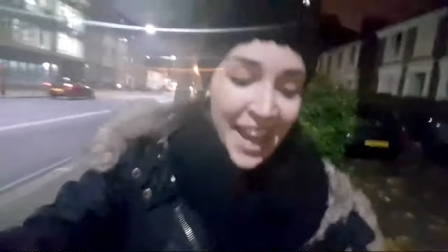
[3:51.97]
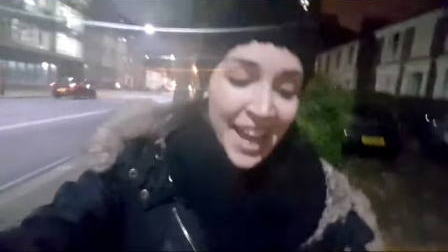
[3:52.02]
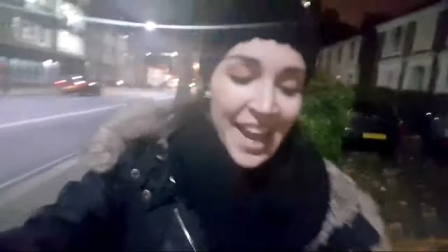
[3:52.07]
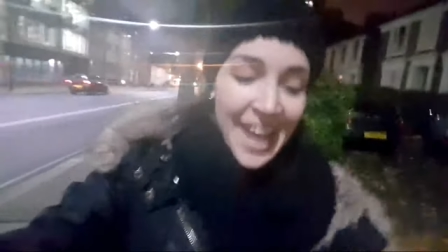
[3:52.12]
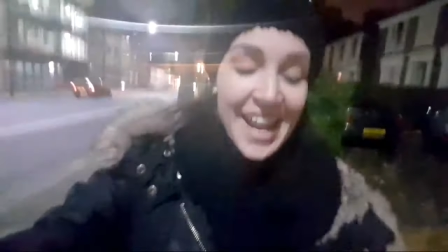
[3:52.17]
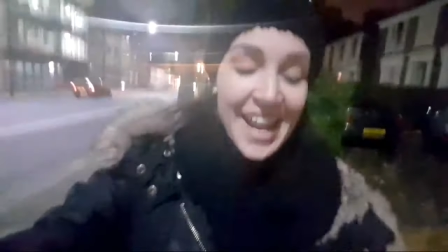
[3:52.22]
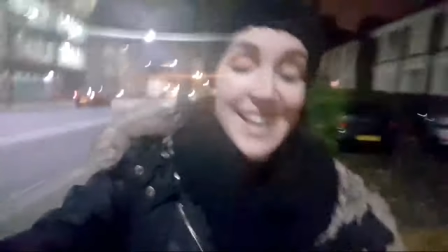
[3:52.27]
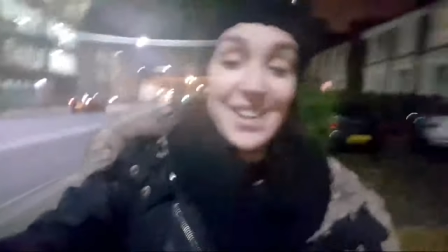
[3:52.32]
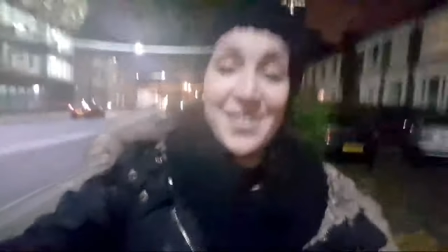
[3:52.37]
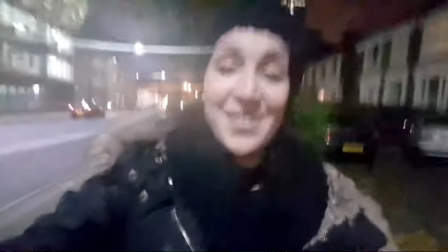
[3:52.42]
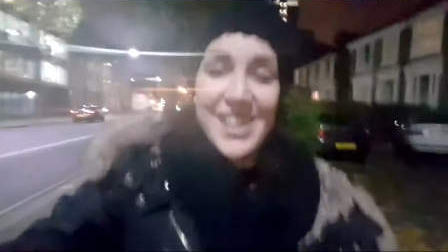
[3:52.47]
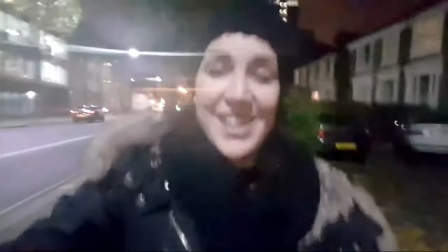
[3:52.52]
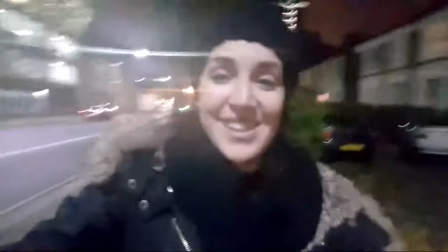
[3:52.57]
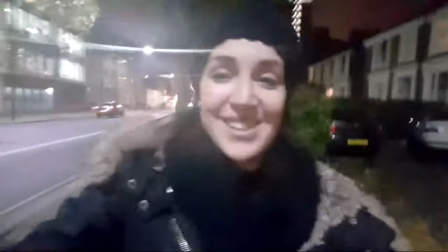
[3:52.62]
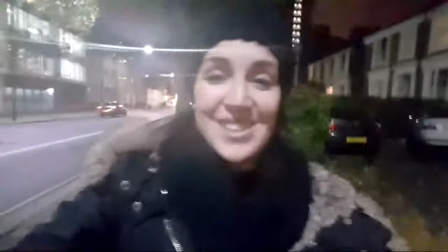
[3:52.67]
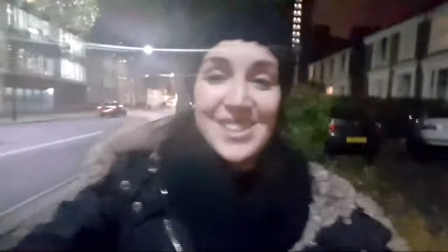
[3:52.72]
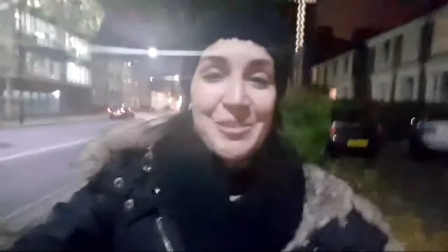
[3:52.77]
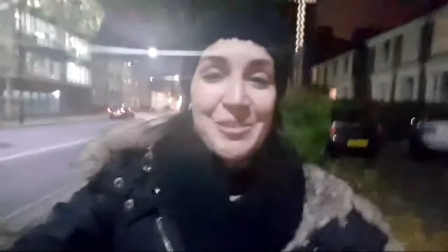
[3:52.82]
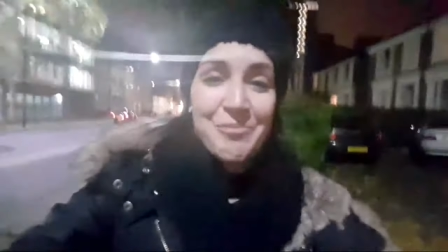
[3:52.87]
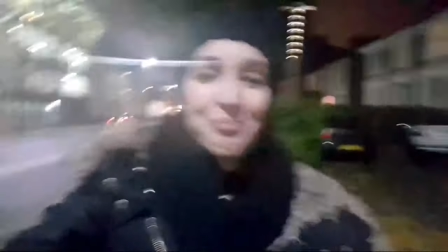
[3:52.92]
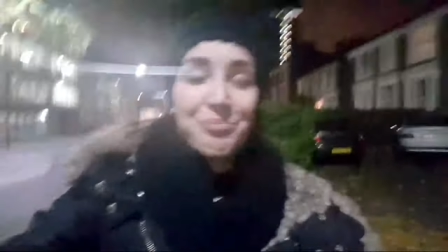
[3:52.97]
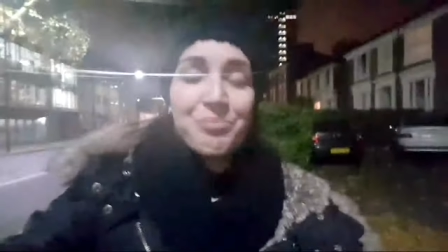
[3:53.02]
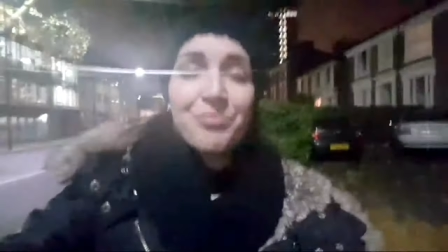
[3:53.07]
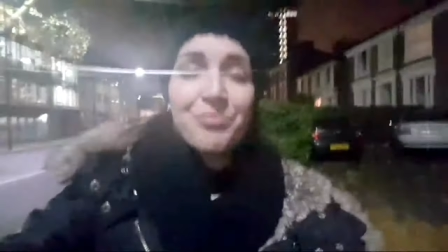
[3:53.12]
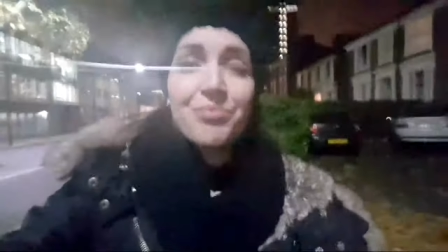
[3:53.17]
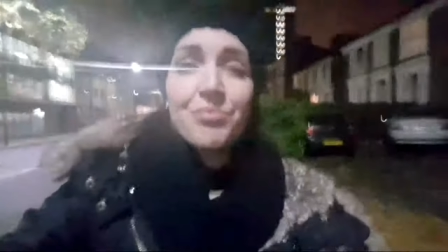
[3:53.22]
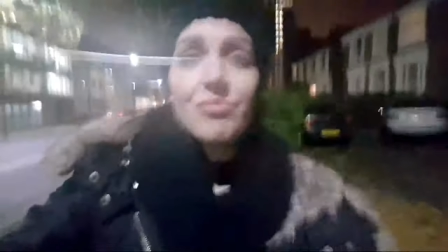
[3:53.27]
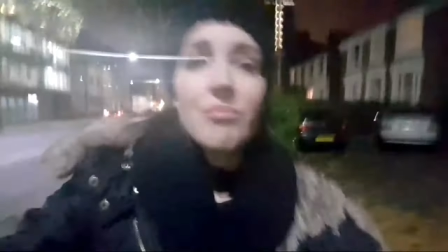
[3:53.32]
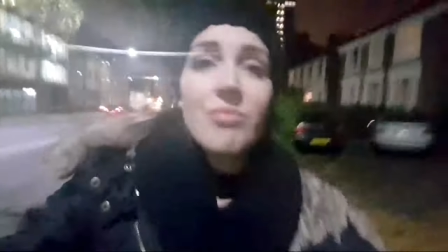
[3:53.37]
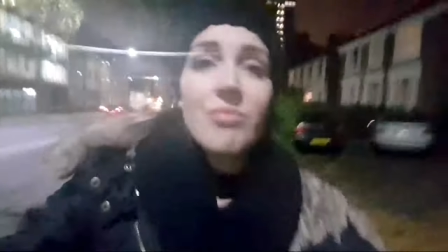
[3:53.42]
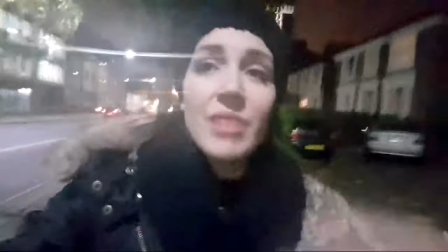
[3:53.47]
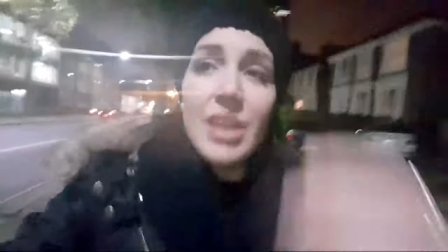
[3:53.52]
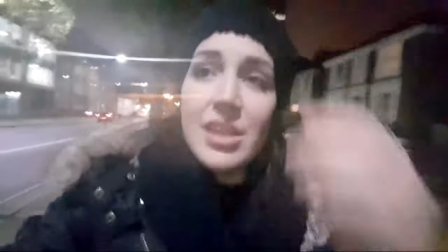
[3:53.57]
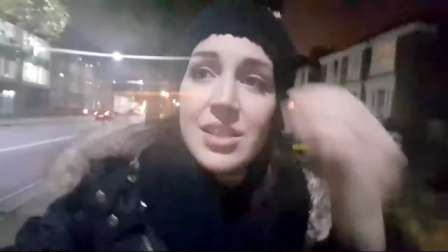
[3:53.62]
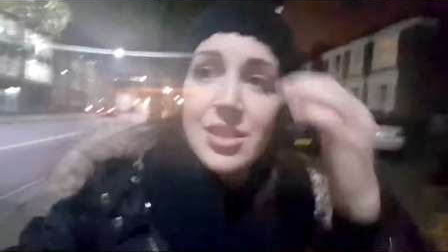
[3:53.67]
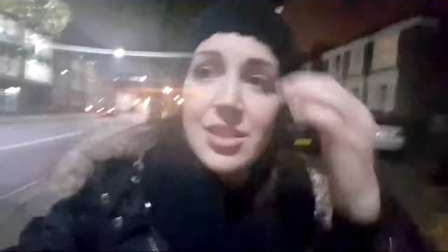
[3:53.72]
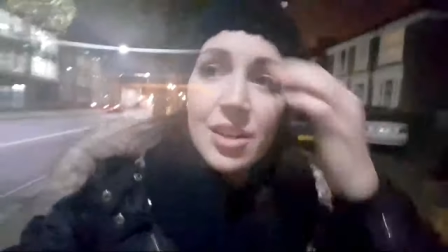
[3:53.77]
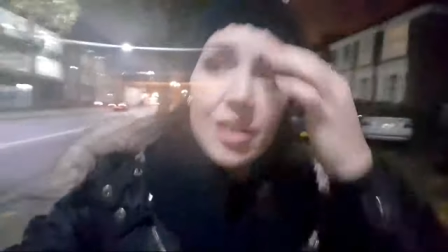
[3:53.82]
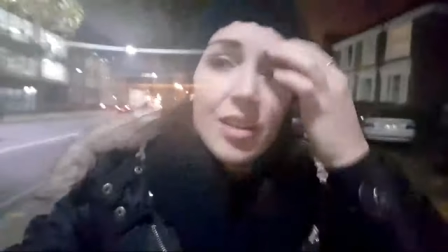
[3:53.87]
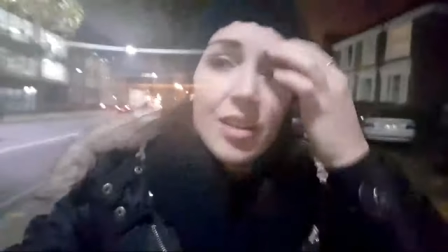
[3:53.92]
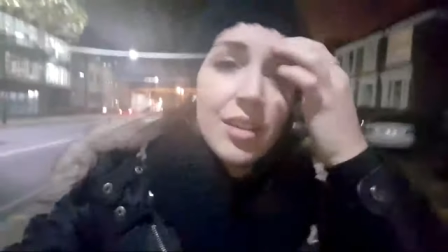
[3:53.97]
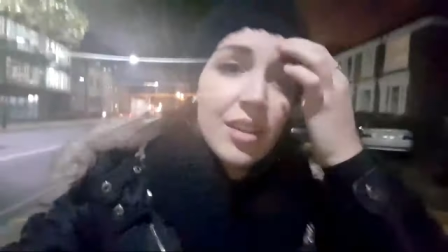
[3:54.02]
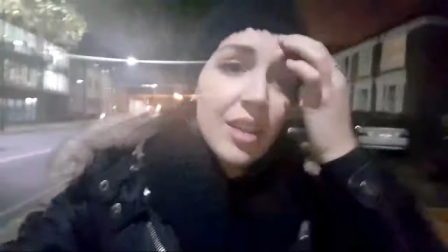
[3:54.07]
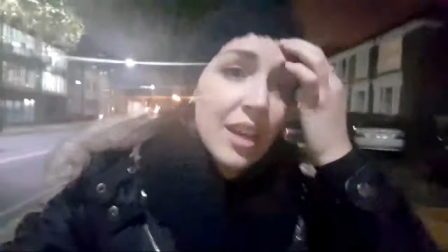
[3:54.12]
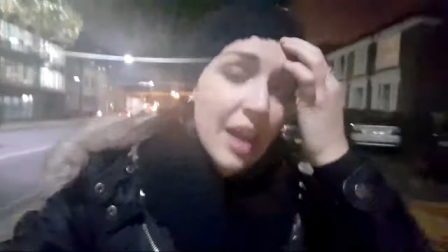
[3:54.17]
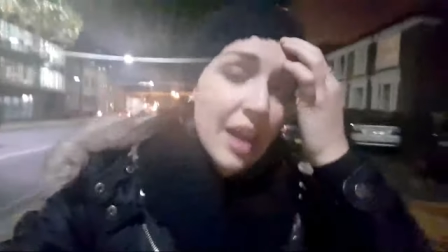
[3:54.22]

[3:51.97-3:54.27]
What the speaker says: Anyways, so